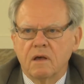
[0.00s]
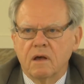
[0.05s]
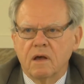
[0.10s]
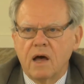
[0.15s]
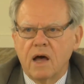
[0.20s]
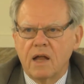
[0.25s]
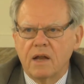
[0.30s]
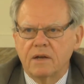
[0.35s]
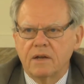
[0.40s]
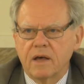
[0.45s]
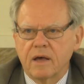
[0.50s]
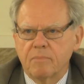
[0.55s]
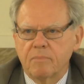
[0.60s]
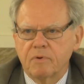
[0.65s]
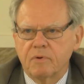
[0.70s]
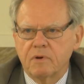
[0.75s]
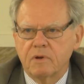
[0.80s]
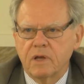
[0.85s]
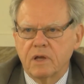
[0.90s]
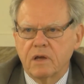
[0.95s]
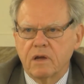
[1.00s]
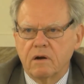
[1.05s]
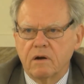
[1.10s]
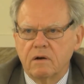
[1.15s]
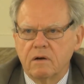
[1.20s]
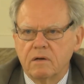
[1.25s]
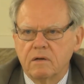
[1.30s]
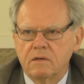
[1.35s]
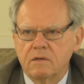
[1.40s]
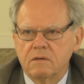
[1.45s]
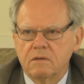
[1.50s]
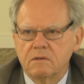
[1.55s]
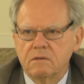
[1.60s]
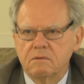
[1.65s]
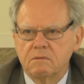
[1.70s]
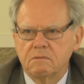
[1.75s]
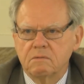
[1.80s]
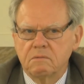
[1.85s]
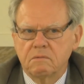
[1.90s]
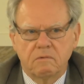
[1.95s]
can't happen here.
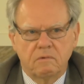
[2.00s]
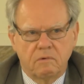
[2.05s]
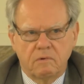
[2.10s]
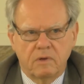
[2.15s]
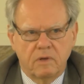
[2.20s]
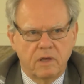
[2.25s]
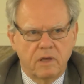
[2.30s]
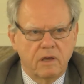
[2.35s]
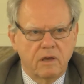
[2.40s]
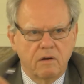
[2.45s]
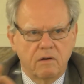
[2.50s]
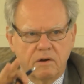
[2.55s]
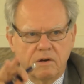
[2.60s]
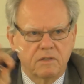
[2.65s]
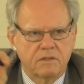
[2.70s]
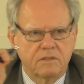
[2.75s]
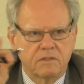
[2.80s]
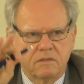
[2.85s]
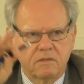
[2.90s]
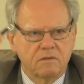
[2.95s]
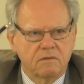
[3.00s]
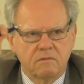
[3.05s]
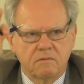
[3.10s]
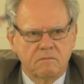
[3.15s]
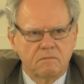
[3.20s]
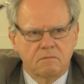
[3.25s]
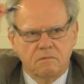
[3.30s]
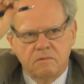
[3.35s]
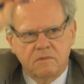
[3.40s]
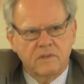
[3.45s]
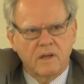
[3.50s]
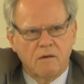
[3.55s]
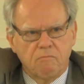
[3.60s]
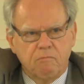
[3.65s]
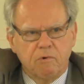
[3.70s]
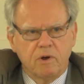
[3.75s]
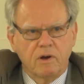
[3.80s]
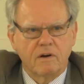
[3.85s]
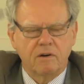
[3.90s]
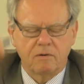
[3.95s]
Here is
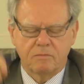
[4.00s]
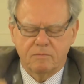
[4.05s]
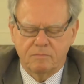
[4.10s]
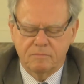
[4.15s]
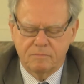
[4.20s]
somewhere.